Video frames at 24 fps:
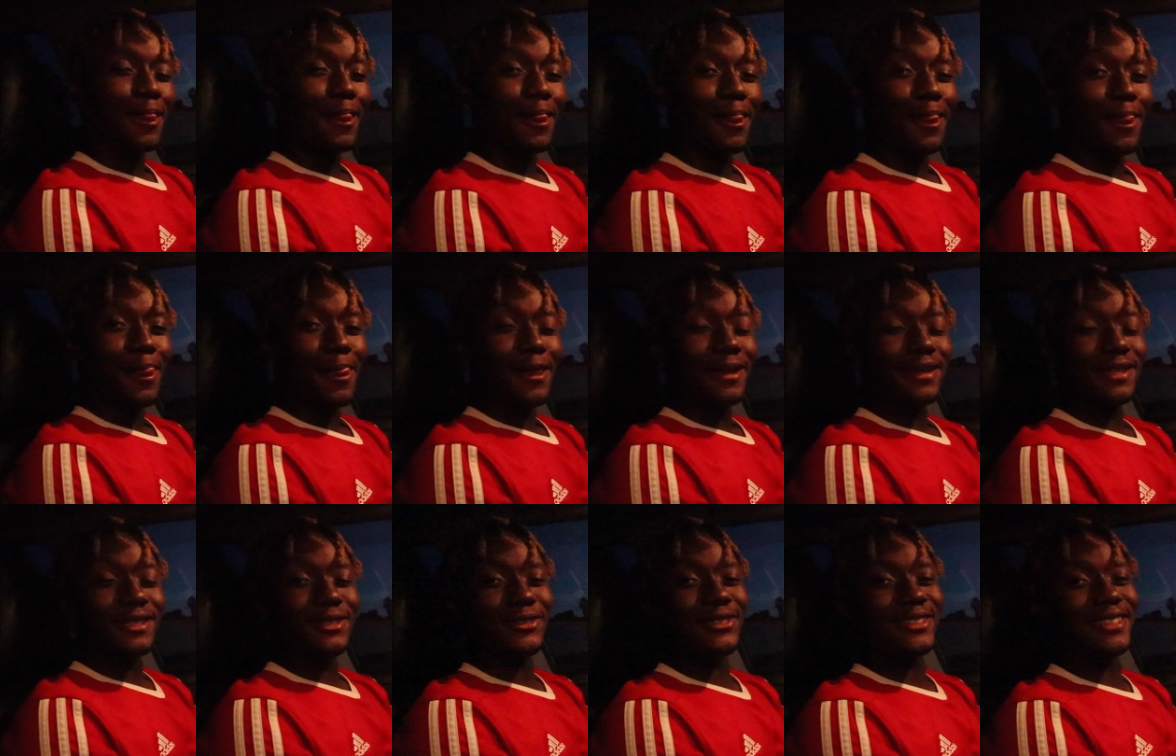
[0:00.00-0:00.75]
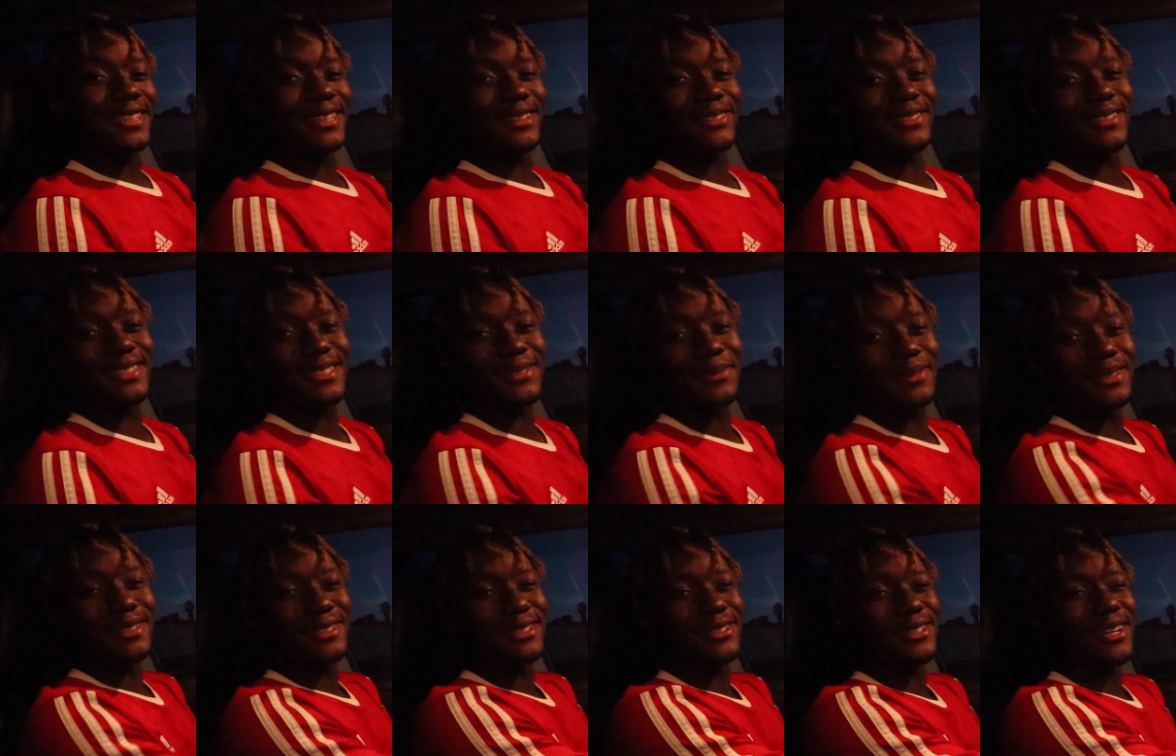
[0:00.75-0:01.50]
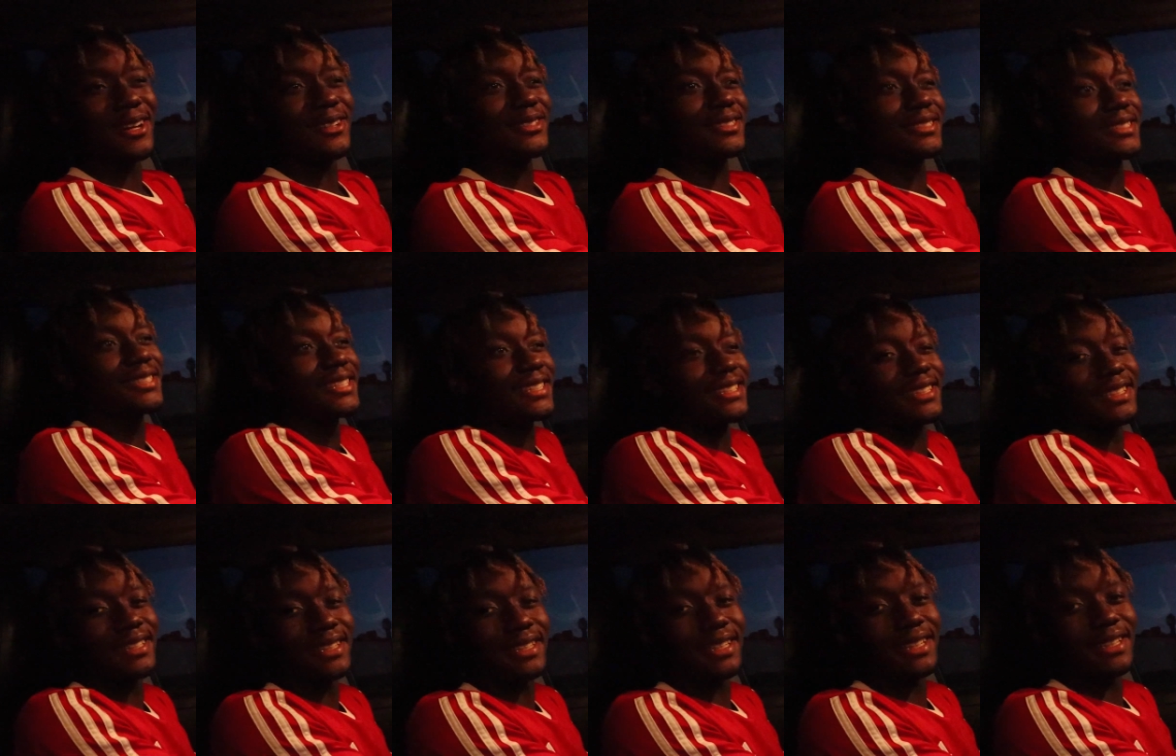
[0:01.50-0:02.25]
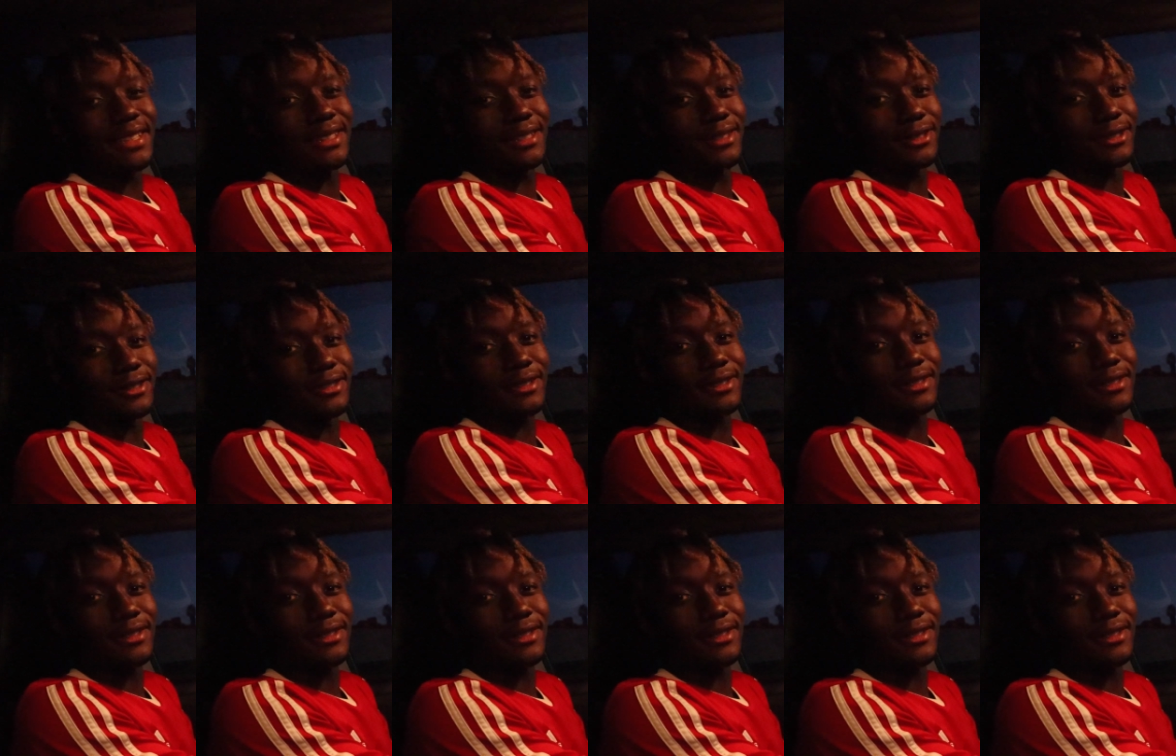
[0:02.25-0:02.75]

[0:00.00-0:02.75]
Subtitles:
Huh? It's no game this week, so I was taking it light, you know?